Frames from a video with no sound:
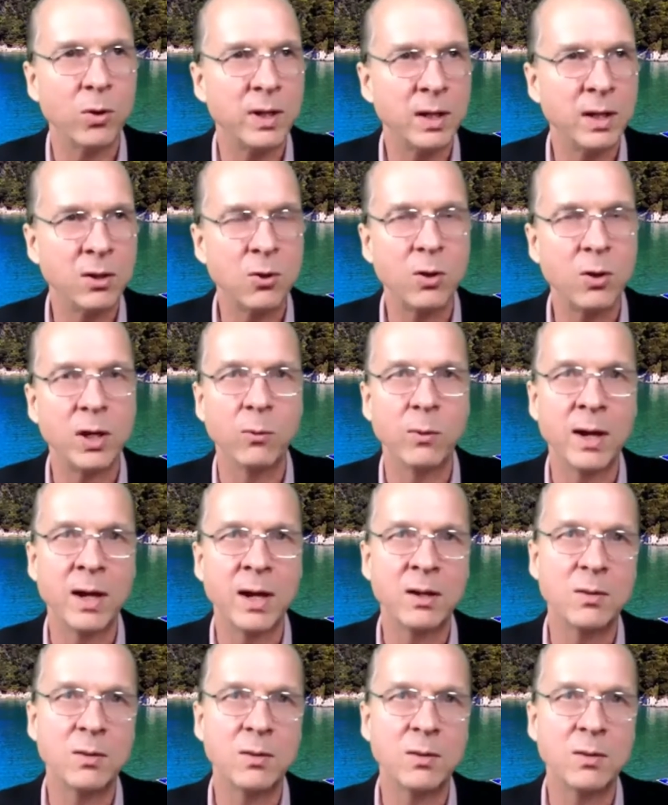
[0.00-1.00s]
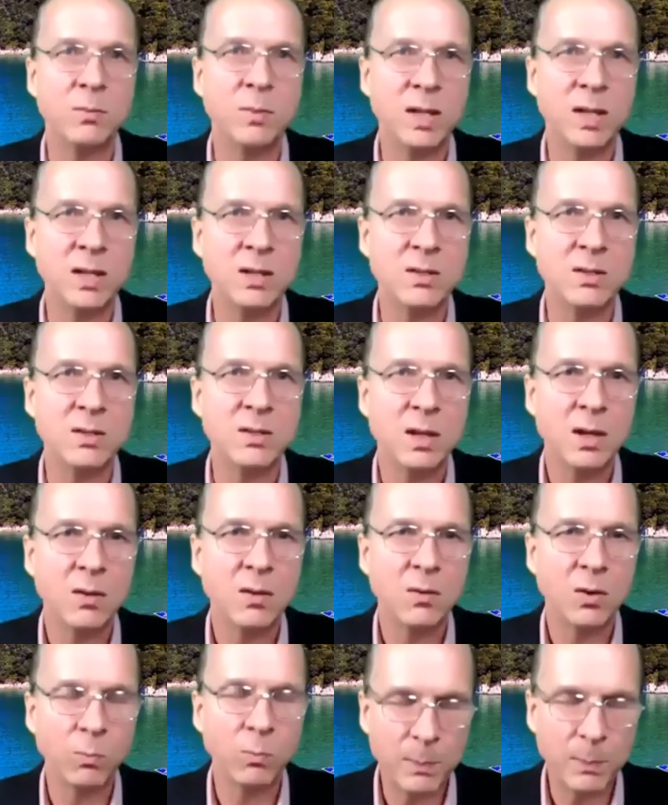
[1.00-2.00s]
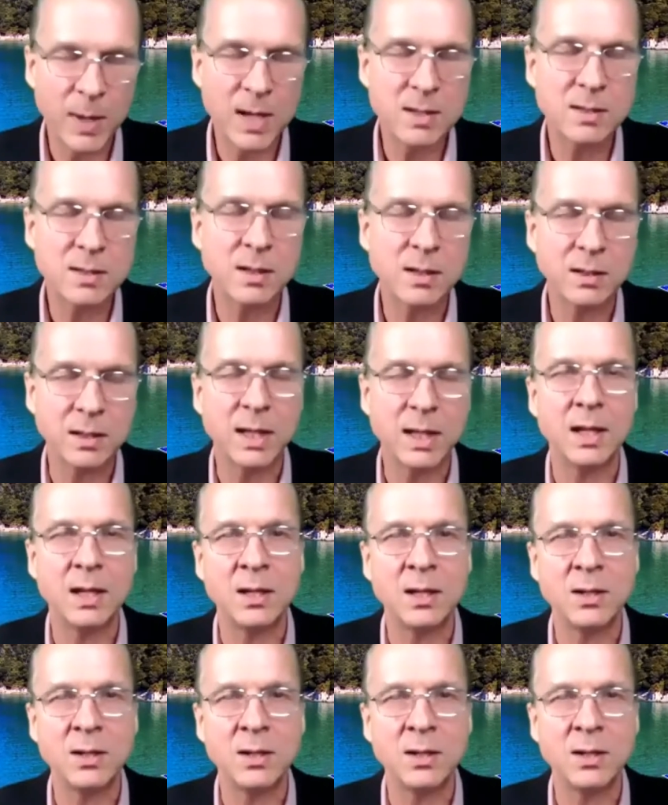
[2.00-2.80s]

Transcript: And going around it means basically getting